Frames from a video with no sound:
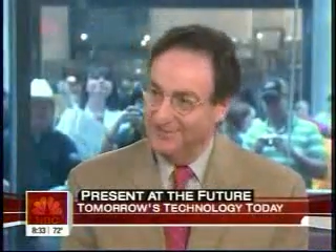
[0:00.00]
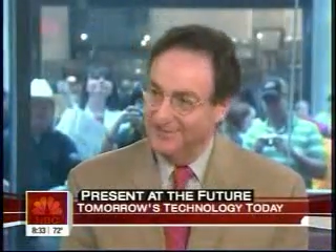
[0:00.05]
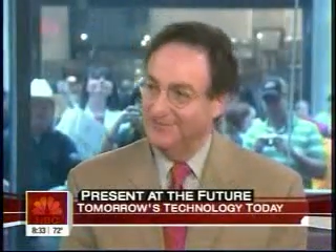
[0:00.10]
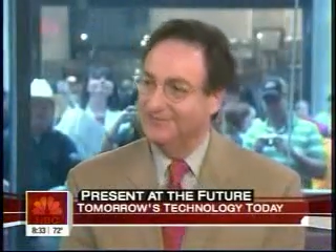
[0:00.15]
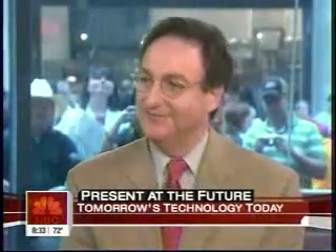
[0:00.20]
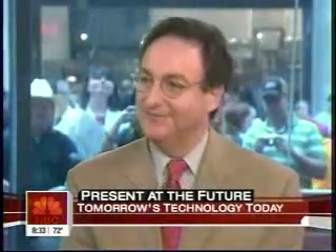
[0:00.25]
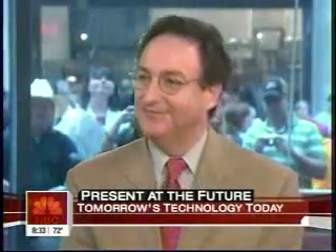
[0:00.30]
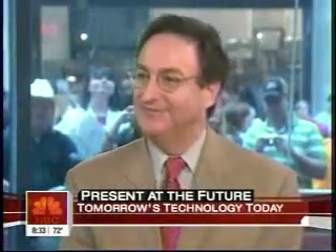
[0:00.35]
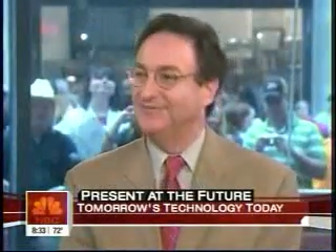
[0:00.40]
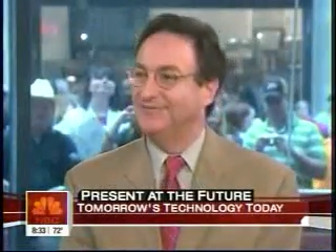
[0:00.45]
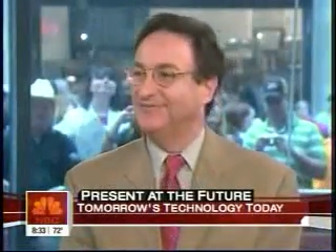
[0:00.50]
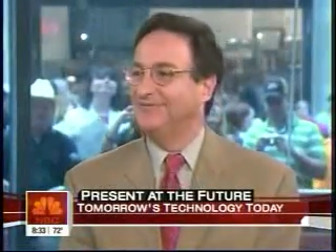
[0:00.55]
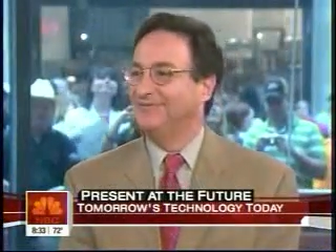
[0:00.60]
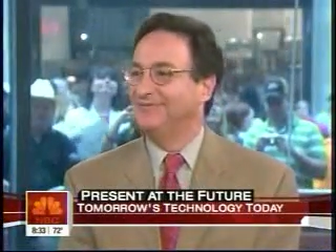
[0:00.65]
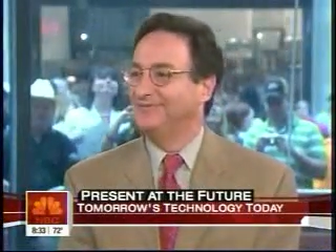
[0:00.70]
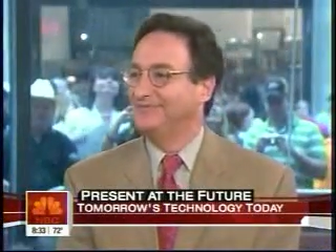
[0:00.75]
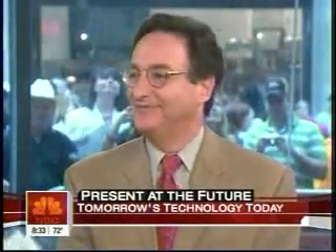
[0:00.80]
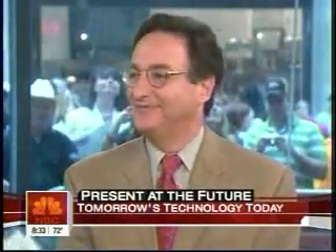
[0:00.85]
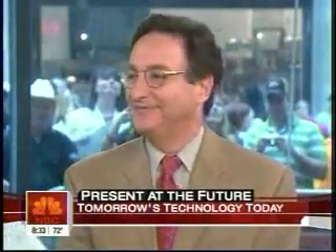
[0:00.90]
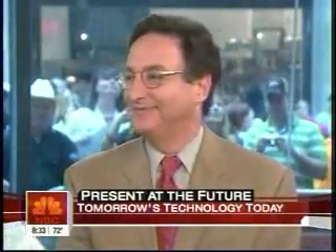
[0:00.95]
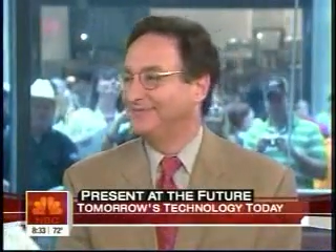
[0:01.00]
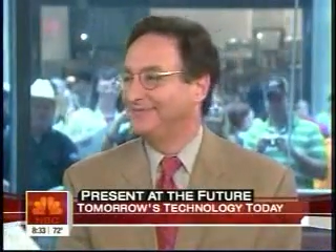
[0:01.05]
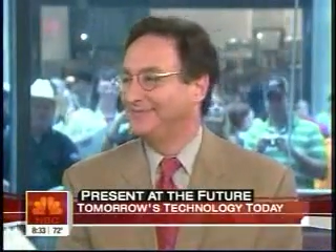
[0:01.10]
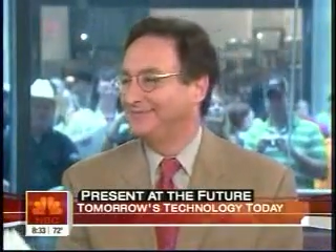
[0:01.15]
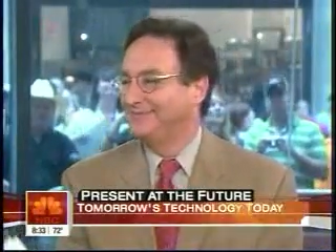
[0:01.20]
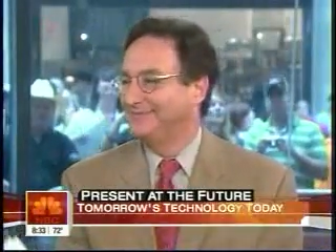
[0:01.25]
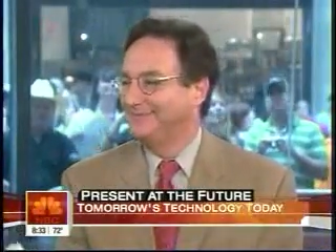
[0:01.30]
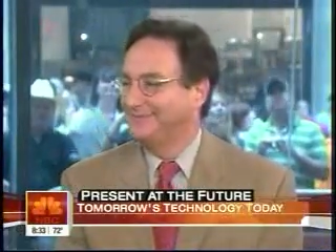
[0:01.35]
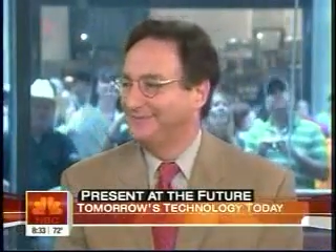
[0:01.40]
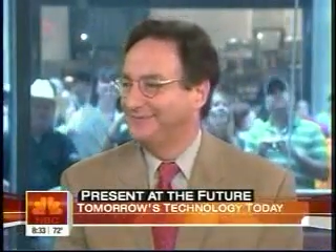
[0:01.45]
Well, a lot of people have been made
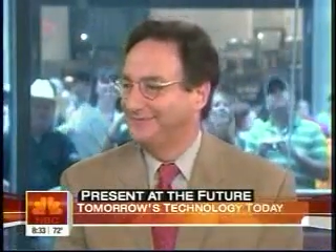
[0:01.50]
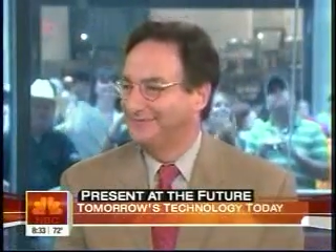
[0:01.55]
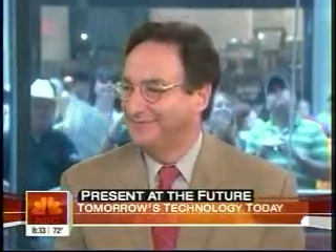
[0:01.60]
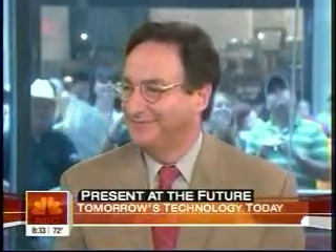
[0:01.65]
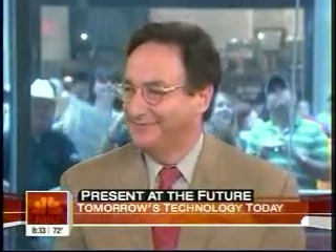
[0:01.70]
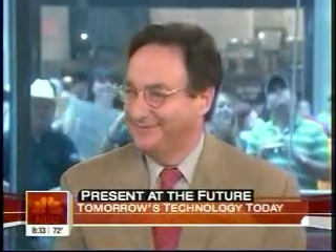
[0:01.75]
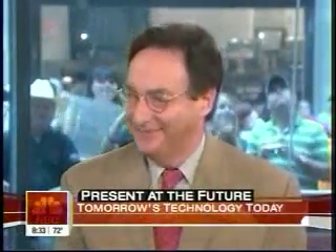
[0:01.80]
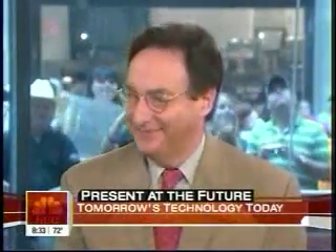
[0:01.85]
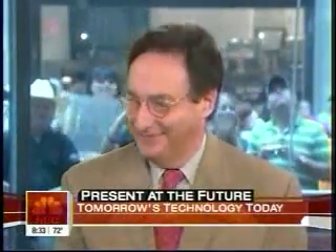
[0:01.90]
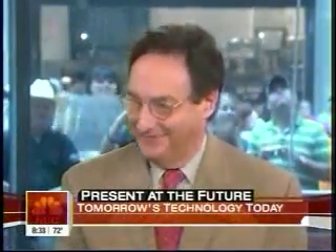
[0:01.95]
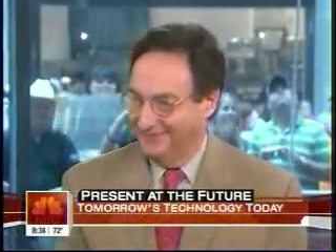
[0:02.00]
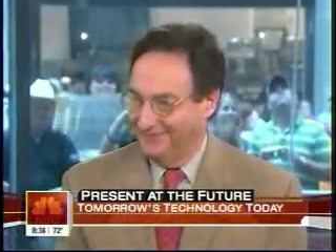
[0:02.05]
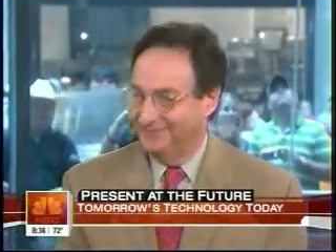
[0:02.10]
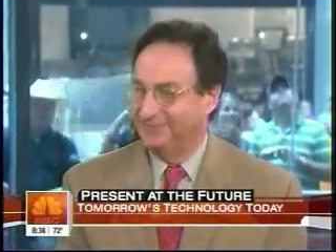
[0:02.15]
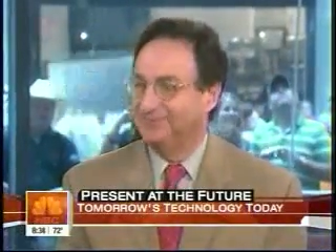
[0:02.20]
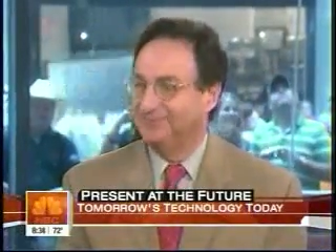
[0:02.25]
fools of trying to predict the